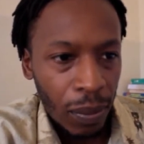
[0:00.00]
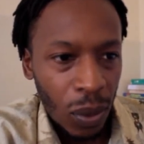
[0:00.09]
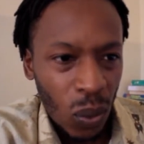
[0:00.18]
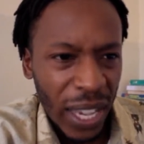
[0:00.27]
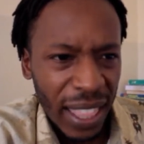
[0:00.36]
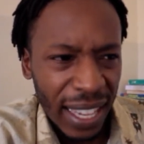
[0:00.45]
The
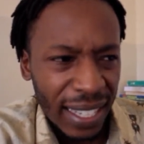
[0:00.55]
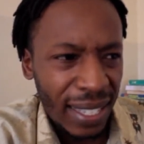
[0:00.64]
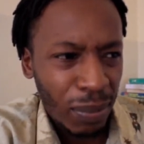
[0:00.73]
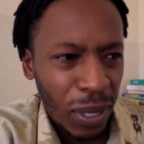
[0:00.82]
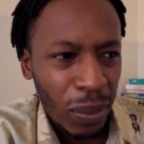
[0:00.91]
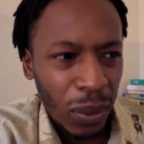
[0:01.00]
way that
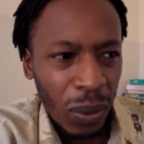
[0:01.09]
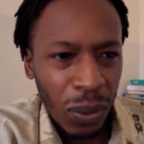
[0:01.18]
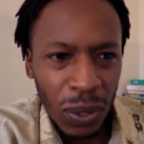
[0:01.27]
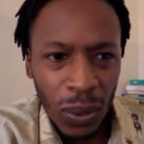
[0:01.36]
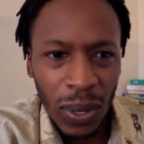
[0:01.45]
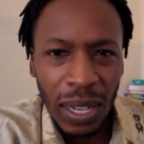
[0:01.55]
people
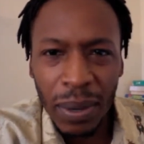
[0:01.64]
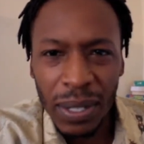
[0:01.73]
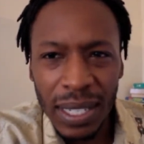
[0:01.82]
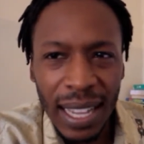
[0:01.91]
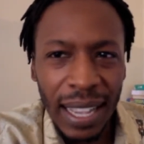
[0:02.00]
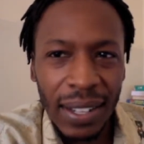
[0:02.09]
talk about
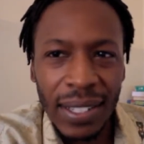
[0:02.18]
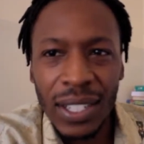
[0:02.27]
style